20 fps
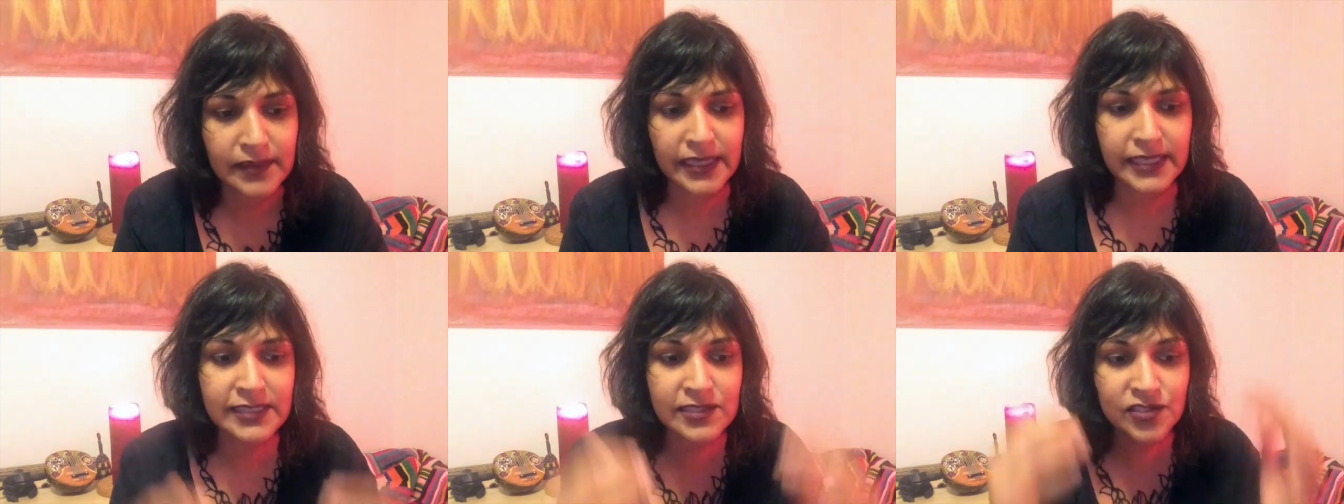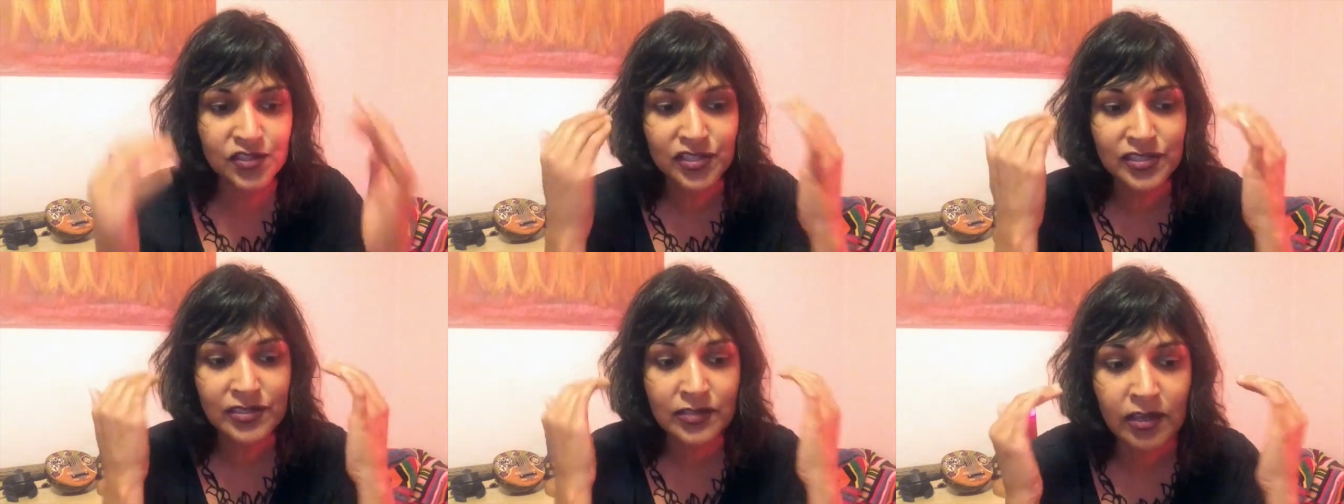it's
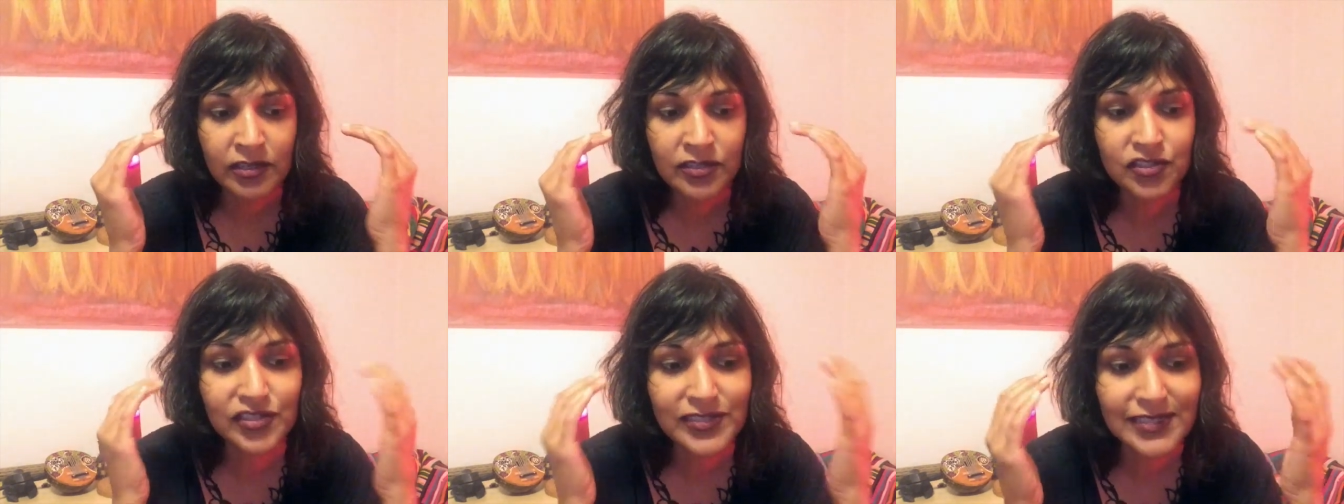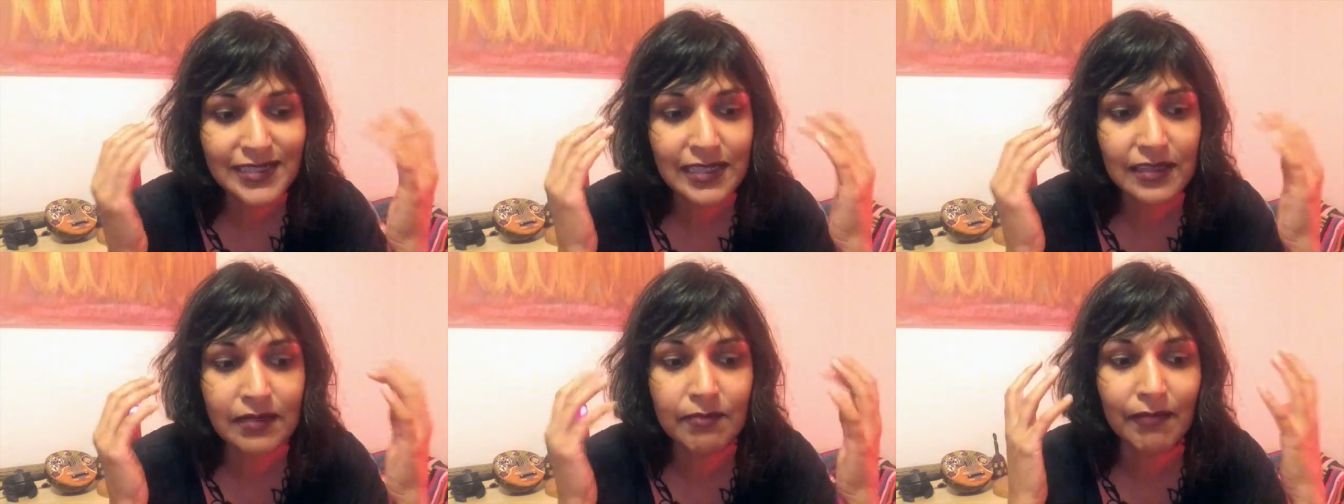just not
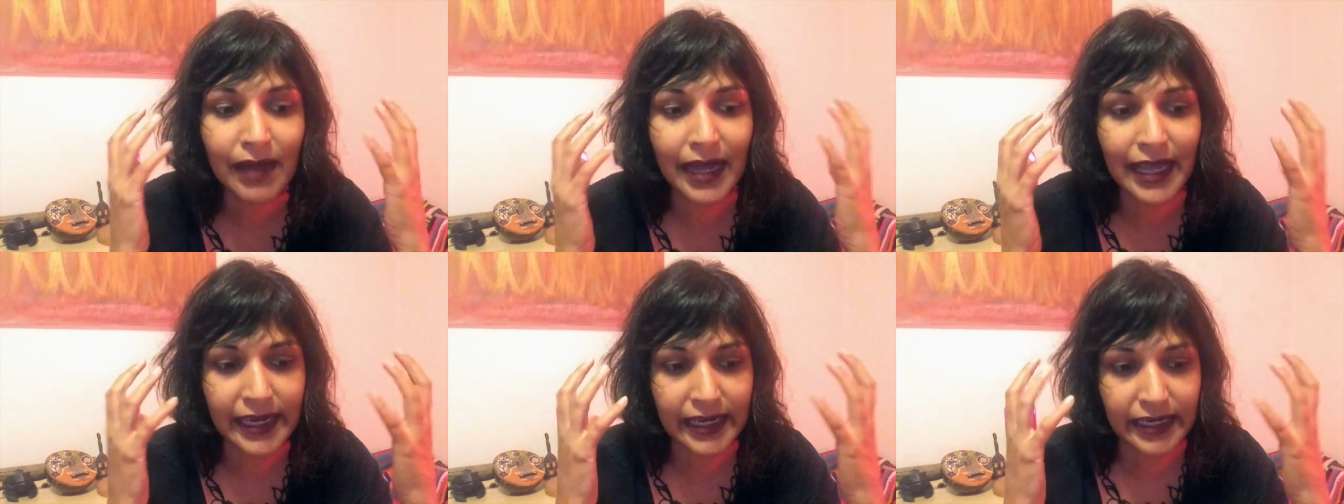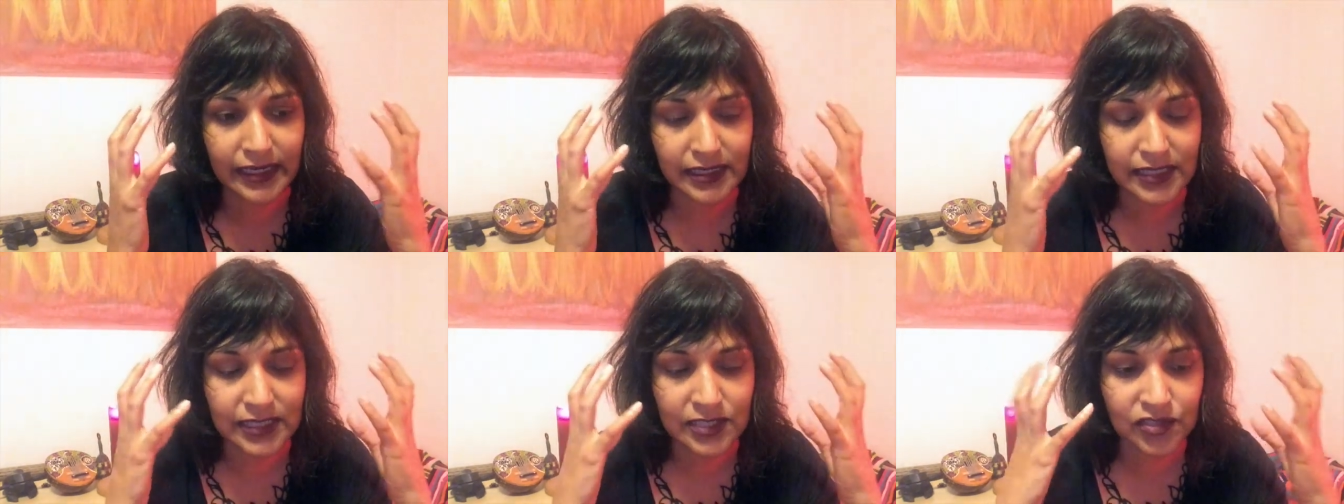just in the
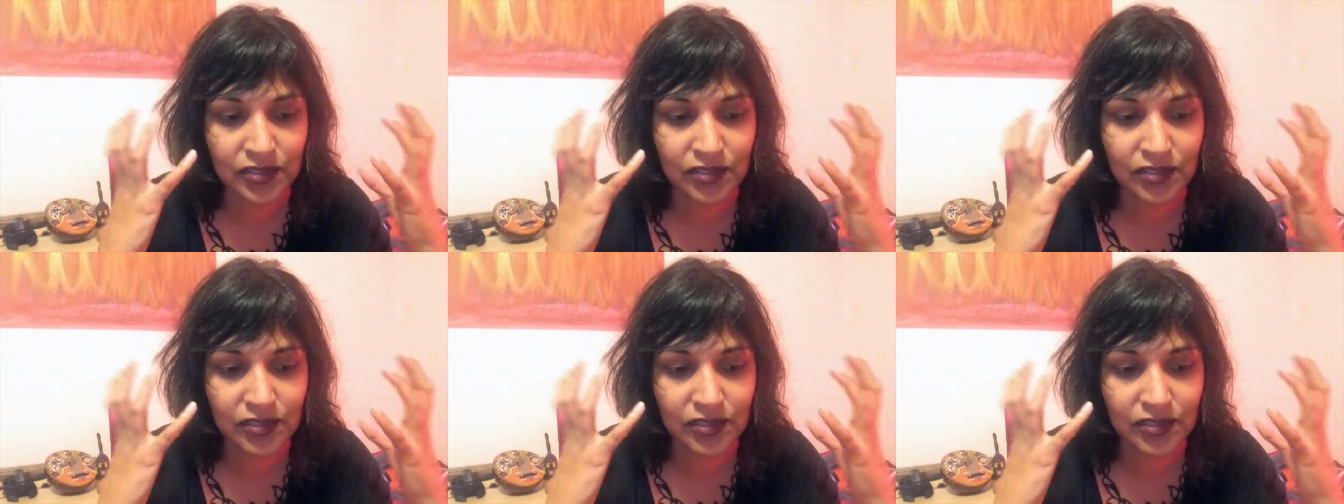mind it's